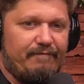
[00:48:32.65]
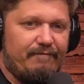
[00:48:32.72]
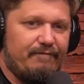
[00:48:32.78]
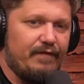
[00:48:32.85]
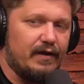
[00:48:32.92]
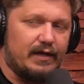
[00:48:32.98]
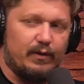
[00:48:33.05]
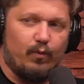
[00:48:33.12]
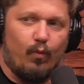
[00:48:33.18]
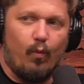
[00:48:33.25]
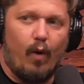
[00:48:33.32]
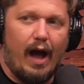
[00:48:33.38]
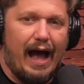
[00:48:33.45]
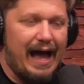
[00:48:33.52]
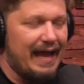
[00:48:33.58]
fucking
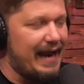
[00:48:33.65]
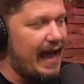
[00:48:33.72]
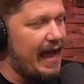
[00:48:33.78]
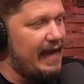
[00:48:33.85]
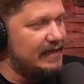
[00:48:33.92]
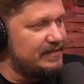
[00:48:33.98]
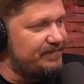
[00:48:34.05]
wide ass